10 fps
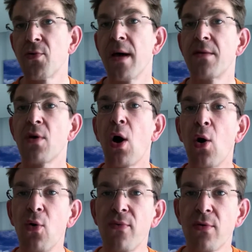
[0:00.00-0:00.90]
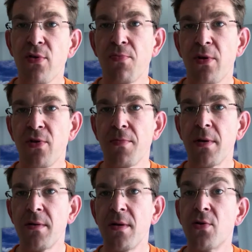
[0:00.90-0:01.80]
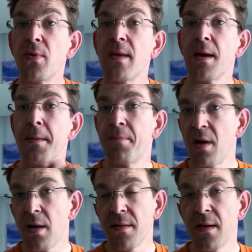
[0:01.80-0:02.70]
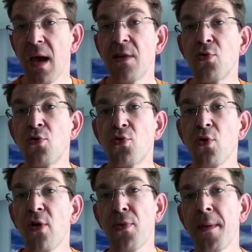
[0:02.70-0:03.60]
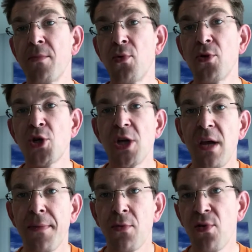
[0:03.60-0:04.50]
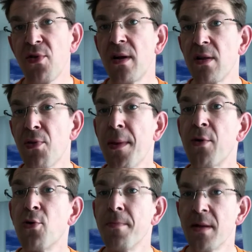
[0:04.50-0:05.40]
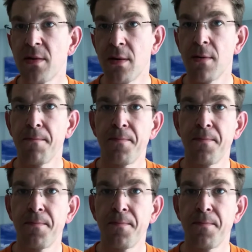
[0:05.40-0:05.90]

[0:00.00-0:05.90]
to hand over responsibility to the other party and to trust them to achieve the results they commit to.